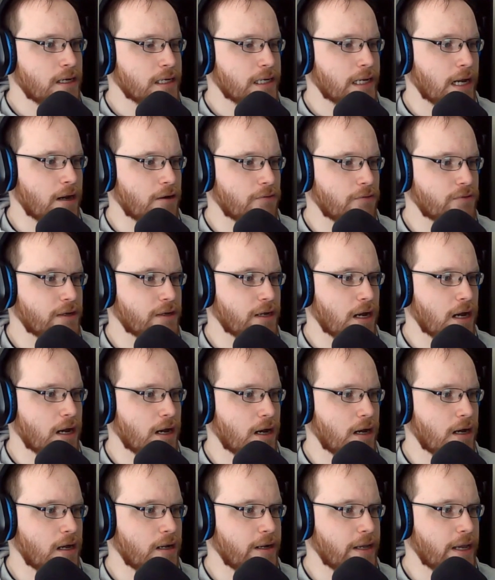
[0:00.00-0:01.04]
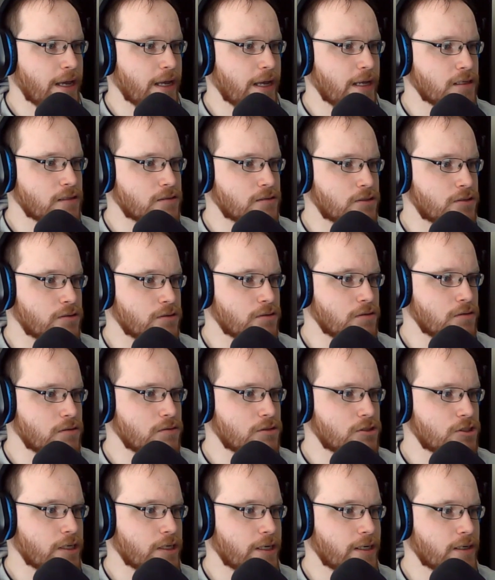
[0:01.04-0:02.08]
Calvin DeHaan at 2.
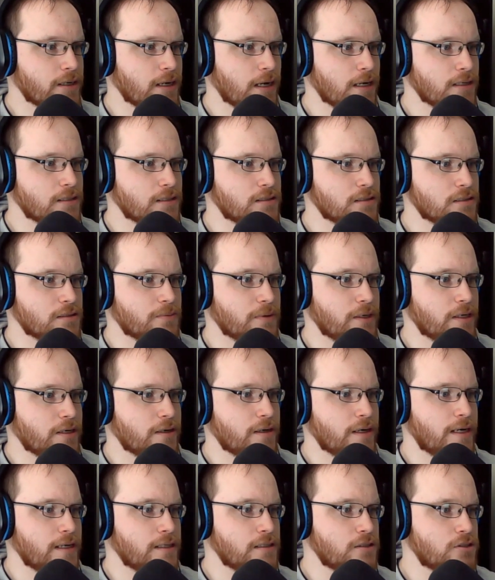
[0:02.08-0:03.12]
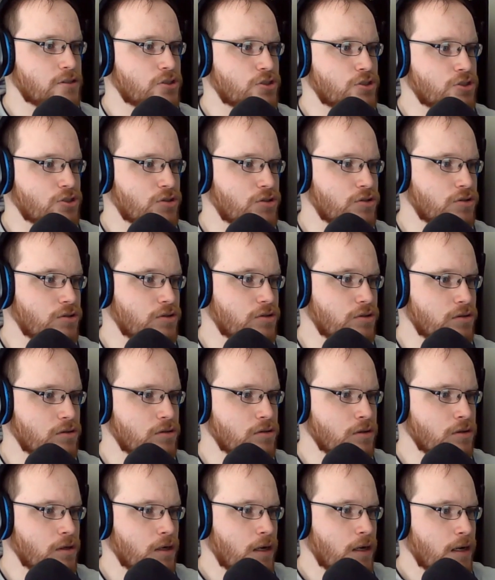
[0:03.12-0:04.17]
Shane Gostisbehere at 2.